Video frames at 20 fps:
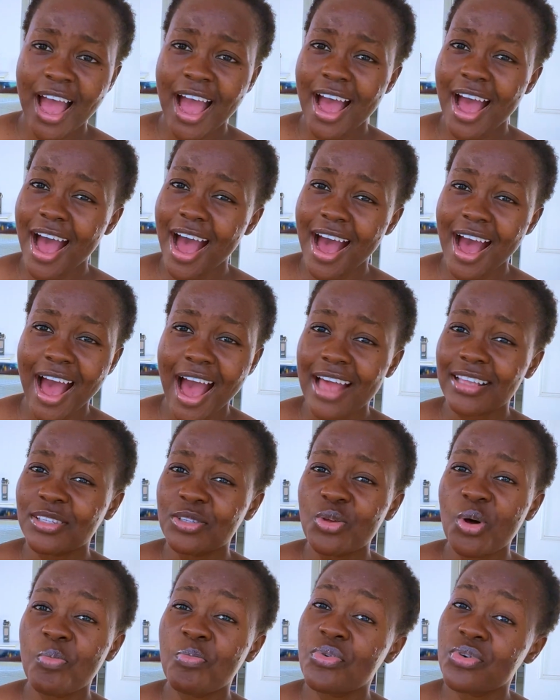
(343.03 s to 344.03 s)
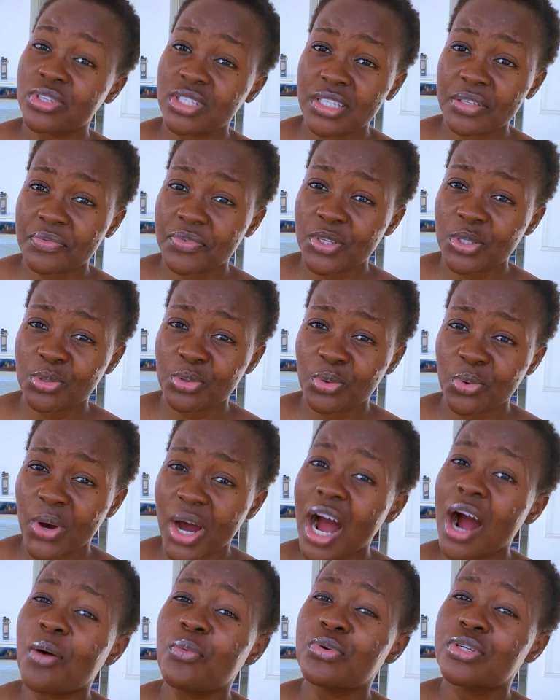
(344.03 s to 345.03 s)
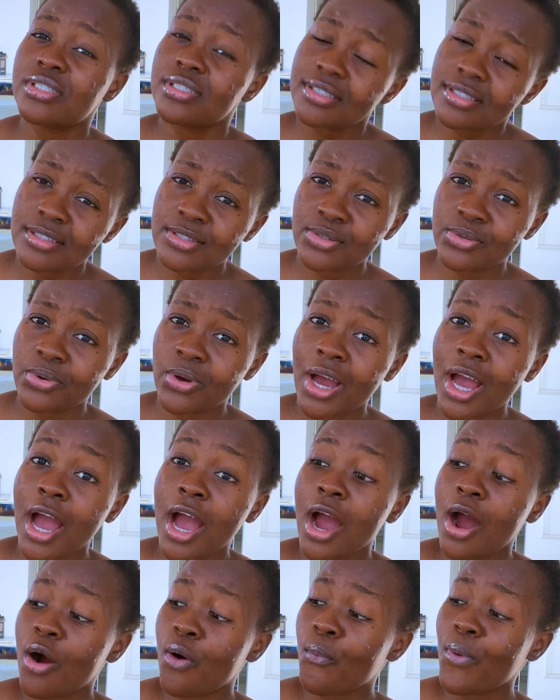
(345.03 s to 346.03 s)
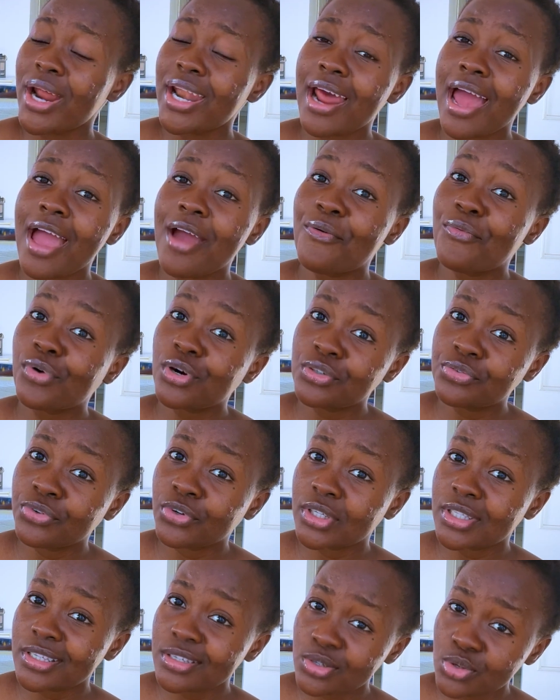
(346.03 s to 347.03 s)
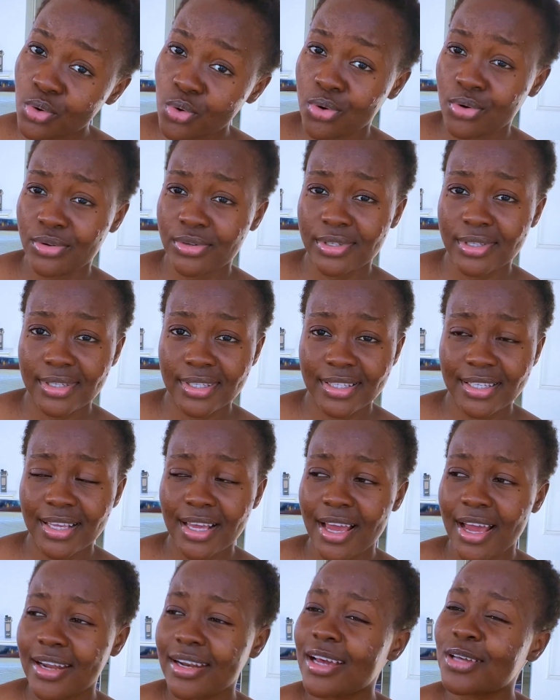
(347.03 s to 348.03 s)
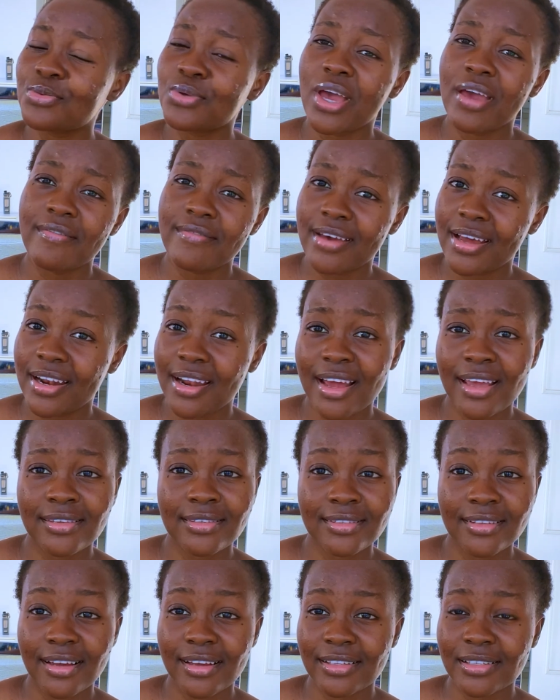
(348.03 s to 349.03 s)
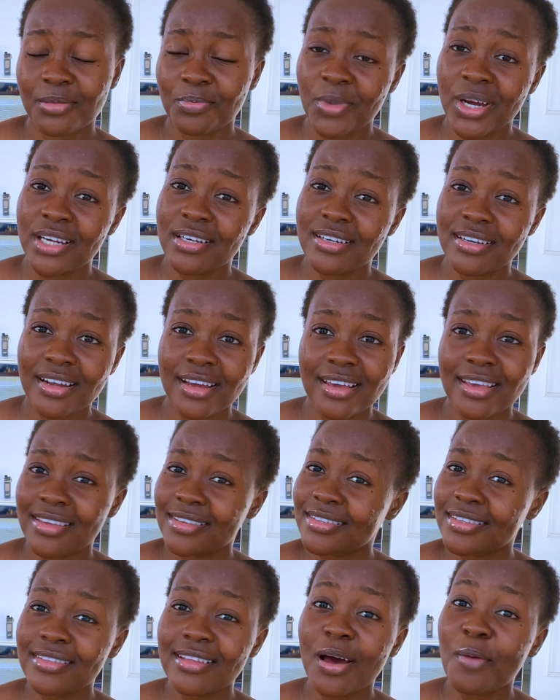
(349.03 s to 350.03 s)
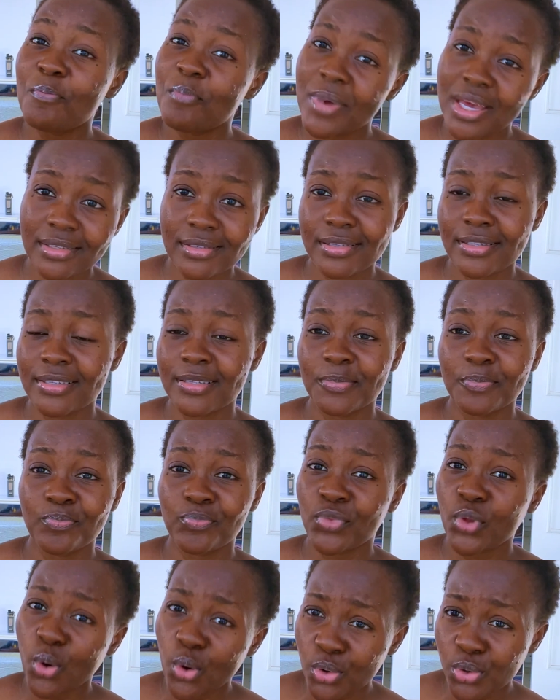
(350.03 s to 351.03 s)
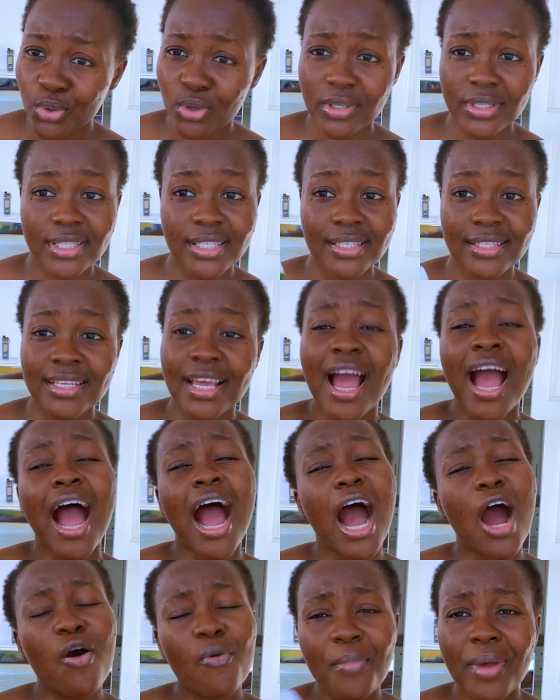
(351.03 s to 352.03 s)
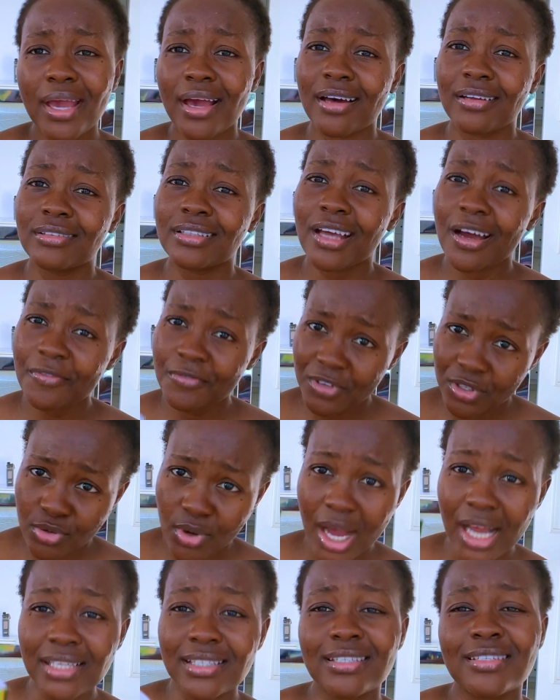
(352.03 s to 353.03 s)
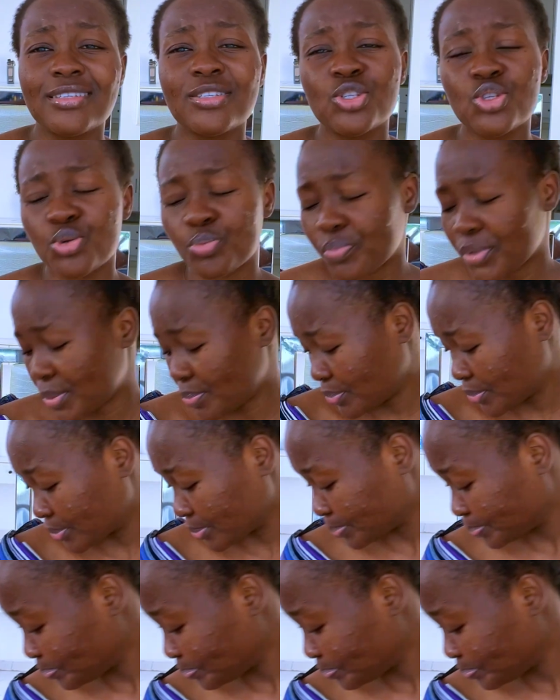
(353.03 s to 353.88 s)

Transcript: I did not post the video. I will just do. When I enrolled for this course, that's when I realized that, my dear, is it that medicine or nothing? I'll make another video and just to people.